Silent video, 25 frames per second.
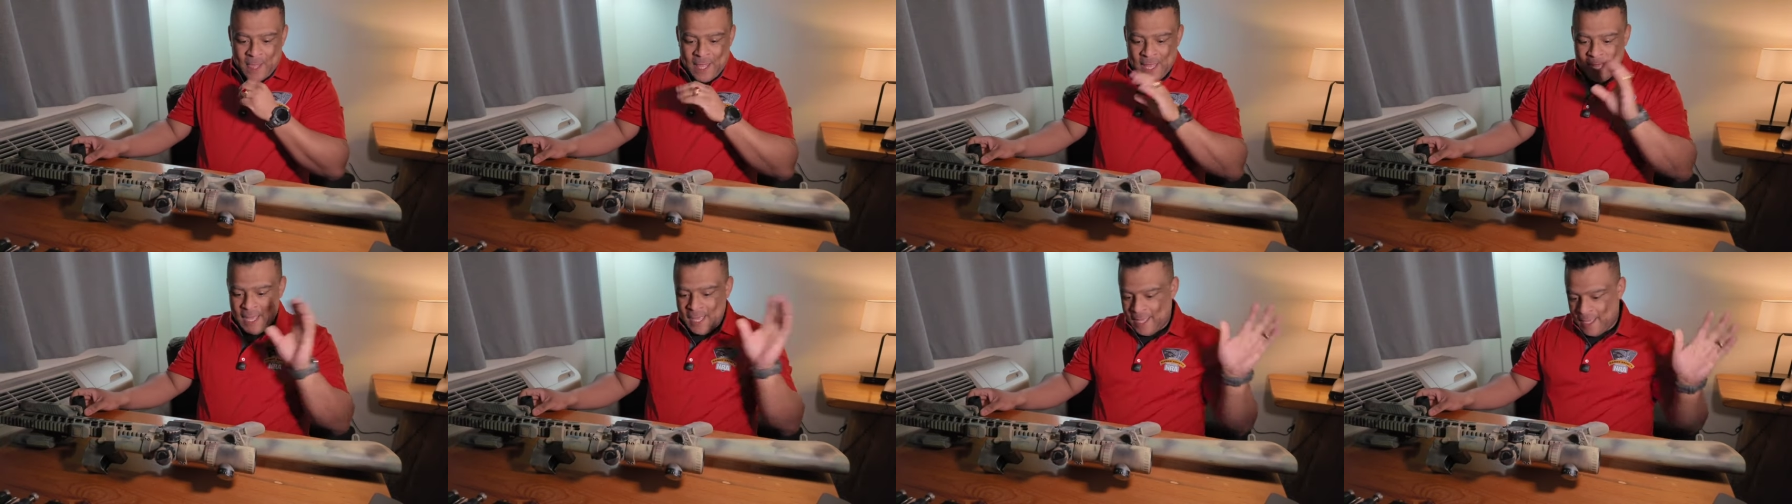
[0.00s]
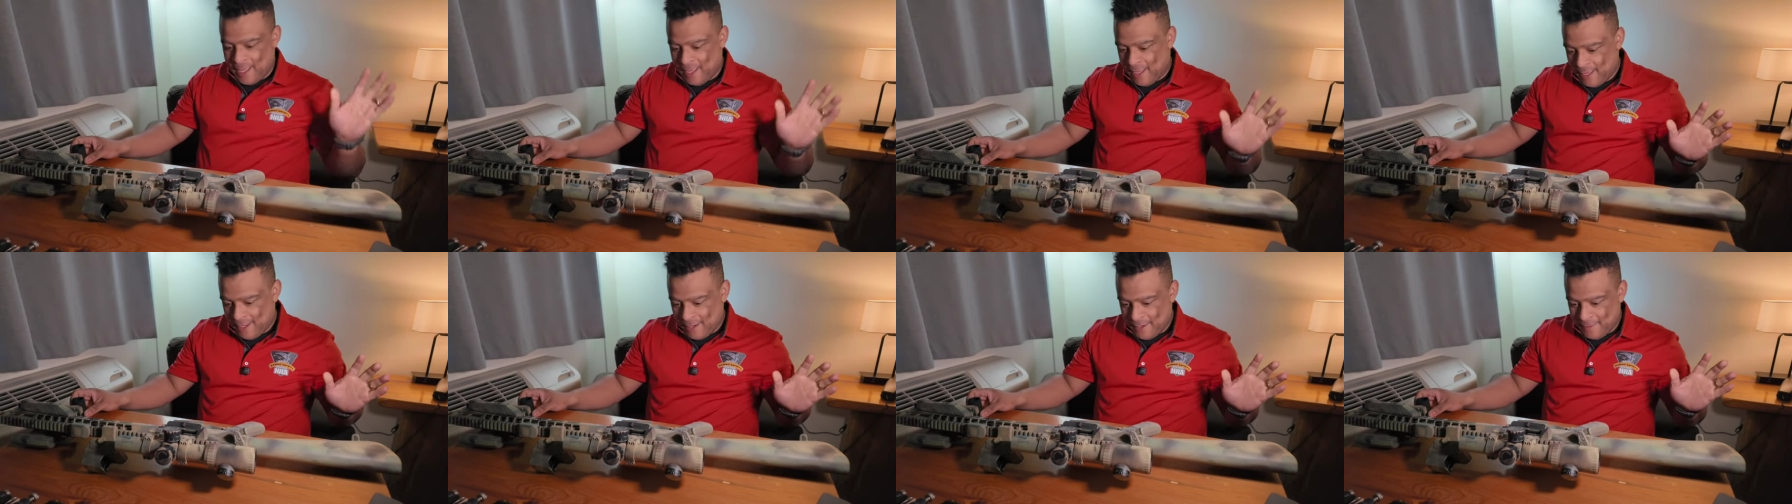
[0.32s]

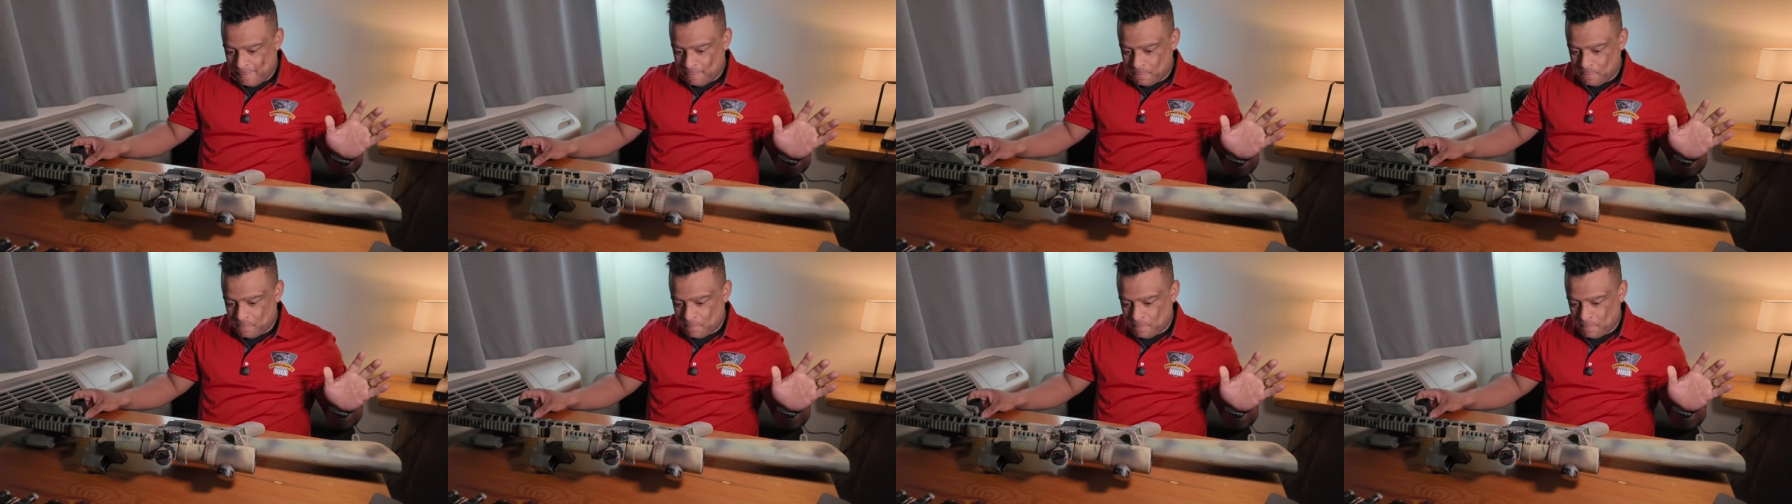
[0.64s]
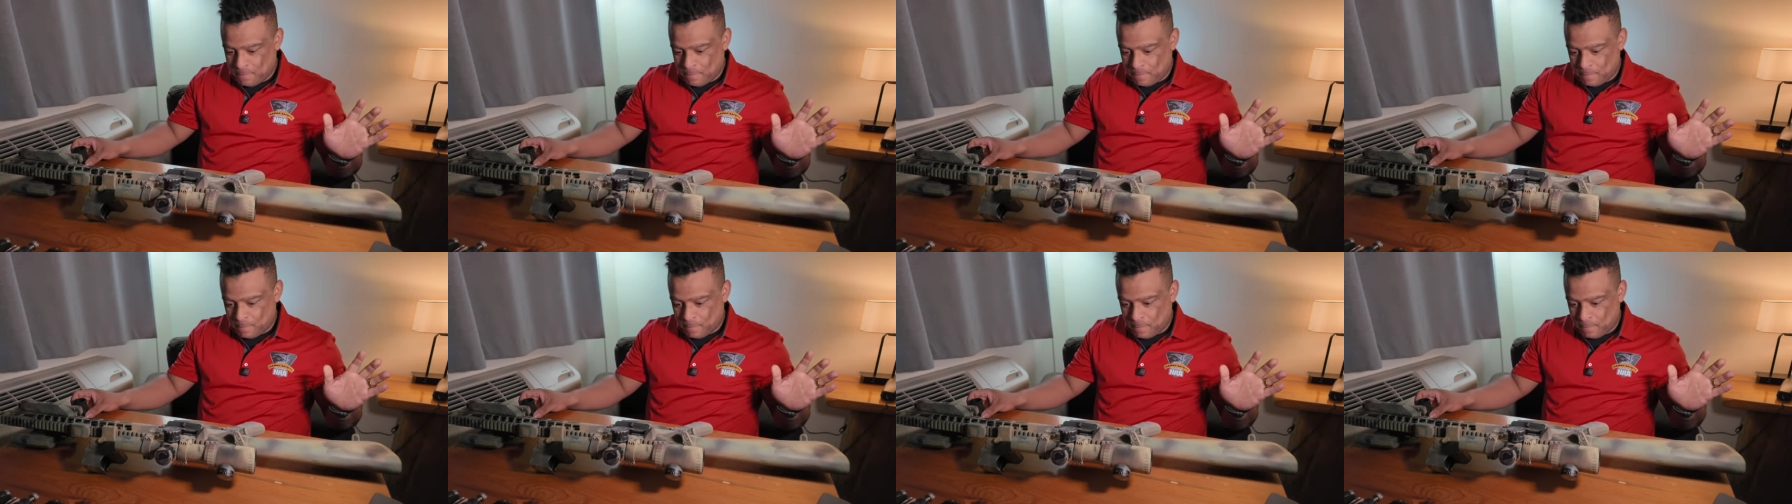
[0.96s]
I
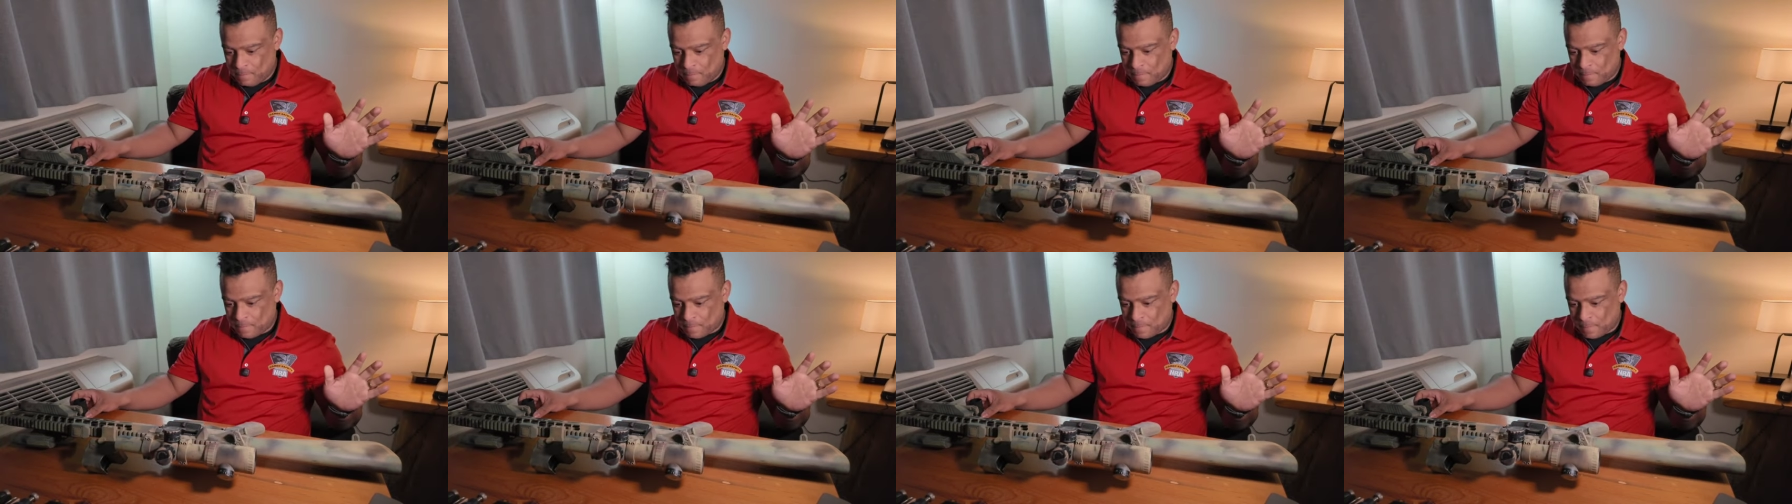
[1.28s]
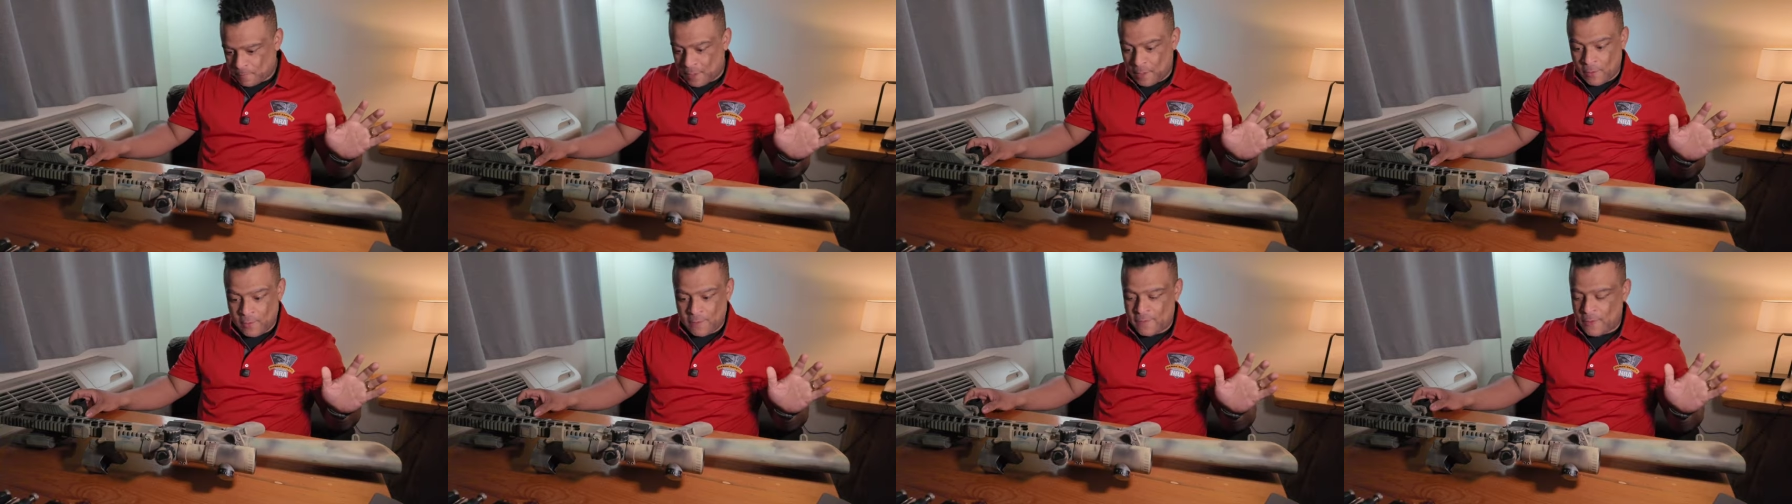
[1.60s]

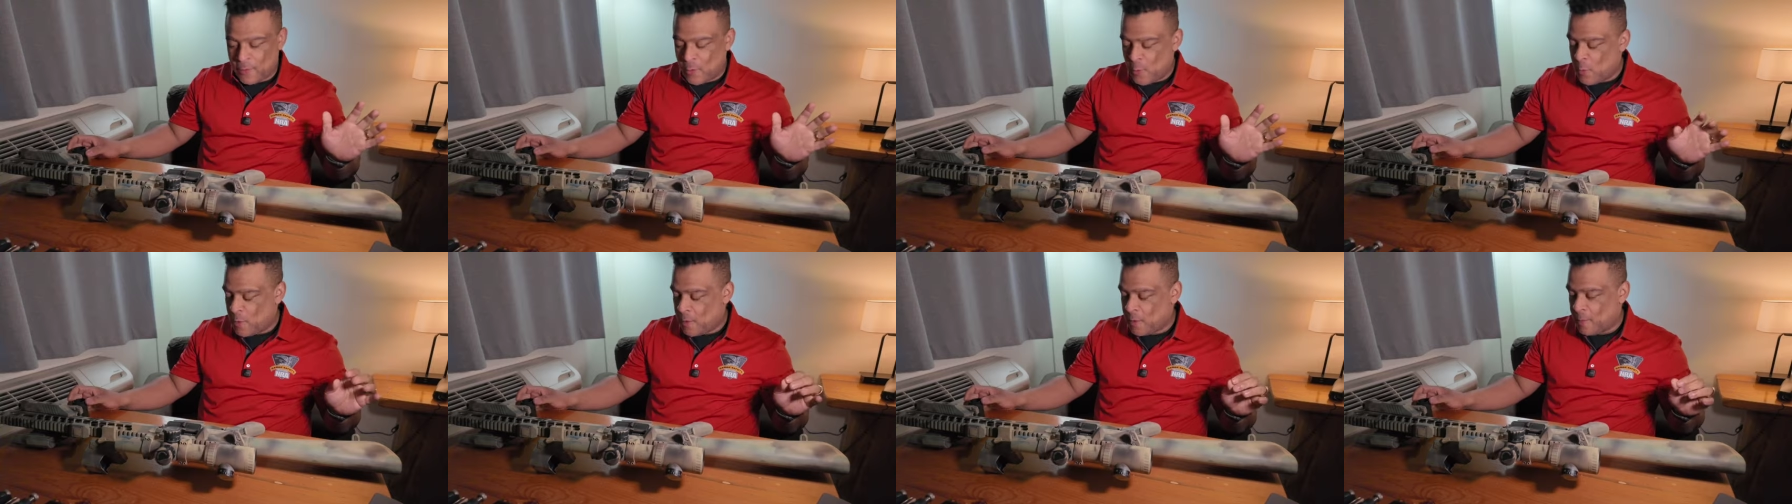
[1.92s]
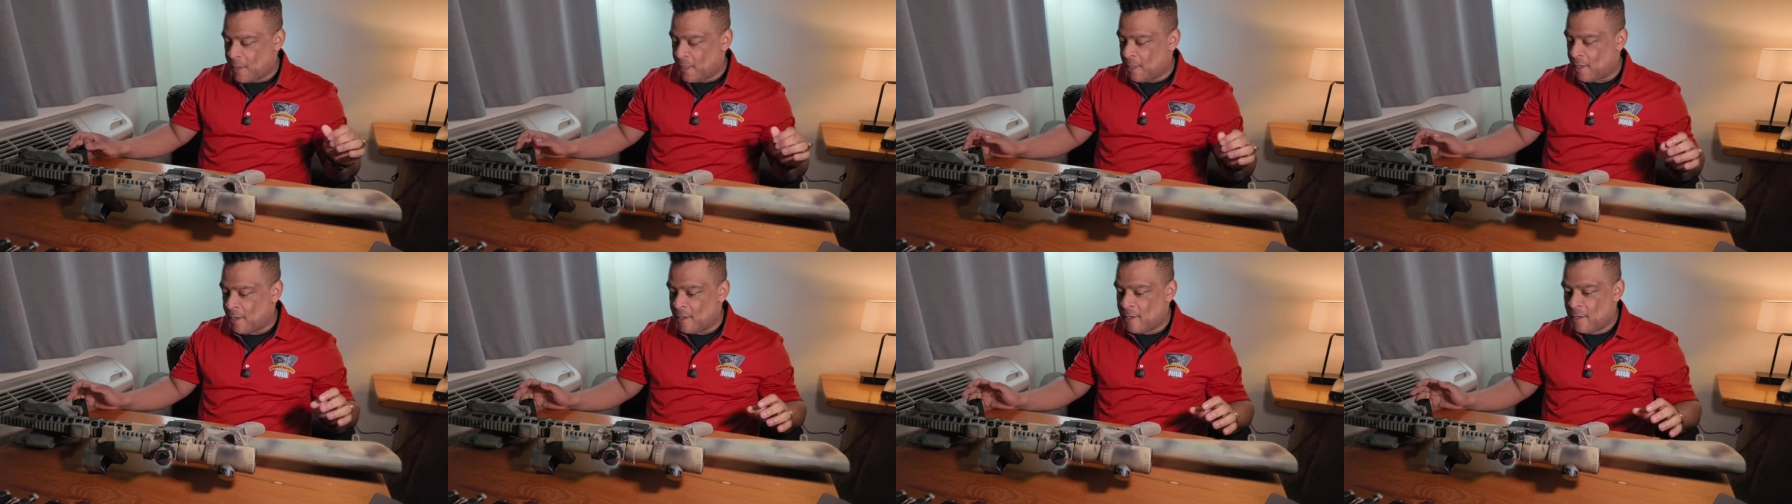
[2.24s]
don't even know where to
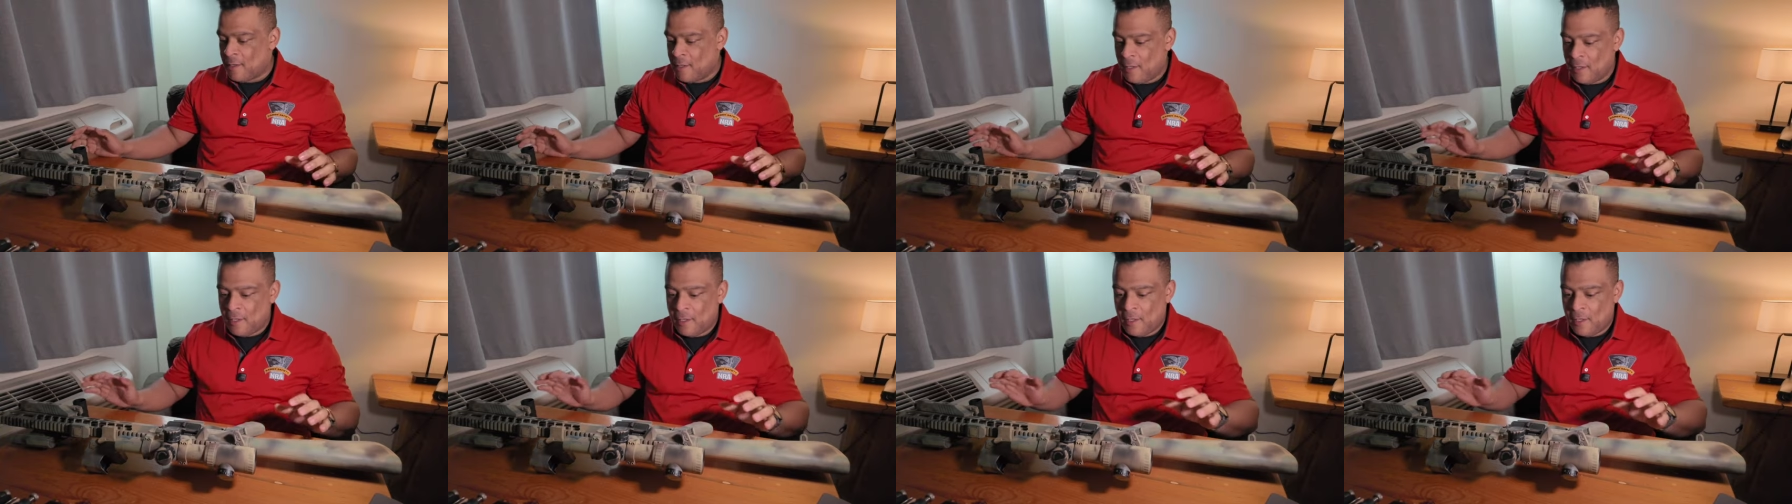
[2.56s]
begin.